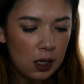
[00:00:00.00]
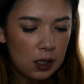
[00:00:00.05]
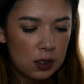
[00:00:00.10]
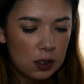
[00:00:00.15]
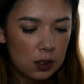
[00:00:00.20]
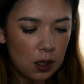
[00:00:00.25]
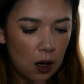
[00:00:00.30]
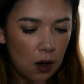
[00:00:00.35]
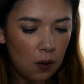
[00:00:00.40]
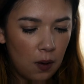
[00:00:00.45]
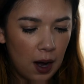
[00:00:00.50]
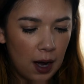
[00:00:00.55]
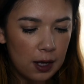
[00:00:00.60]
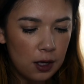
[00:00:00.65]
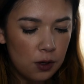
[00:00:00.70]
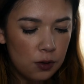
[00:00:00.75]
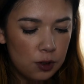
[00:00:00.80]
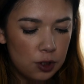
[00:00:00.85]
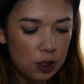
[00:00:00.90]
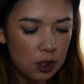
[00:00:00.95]
So
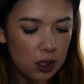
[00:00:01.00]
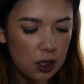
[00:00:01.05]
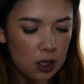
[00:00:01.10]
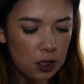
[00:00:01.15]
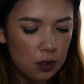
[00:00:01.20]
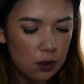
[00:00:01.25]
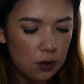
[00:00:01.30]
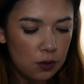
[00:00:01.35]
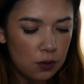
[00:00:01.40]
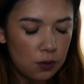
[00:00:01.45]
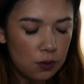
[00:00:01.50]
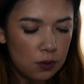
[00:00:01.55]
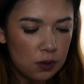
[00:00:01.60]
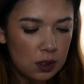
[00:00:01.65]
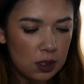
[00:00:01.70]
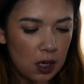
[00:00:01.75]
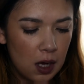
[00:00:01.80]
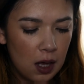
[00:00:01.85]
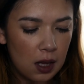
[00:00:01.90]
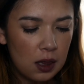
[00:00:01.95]
I usually
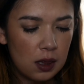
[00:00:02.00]
use